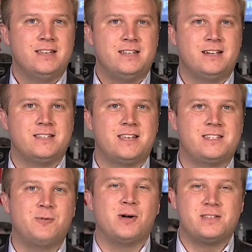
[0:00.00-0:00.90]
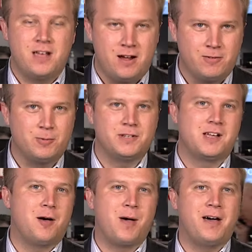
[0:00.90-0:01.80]
Dion says he wants everyone to
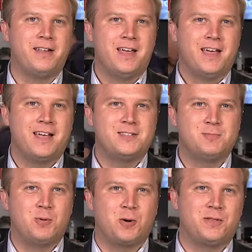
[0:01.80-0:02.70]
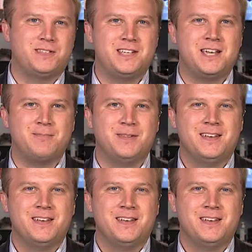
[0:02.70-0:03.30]
come out and support the team.